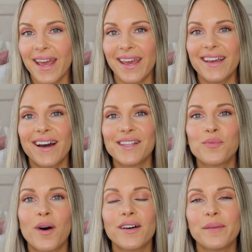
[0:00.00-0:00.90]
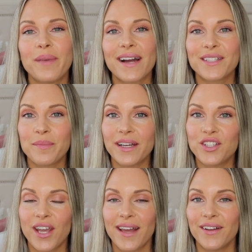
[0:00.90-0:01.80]
Hey guys, welcome back to my
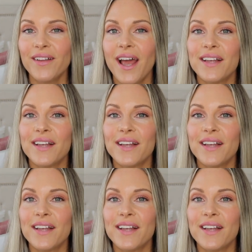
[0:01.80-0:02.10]
channel.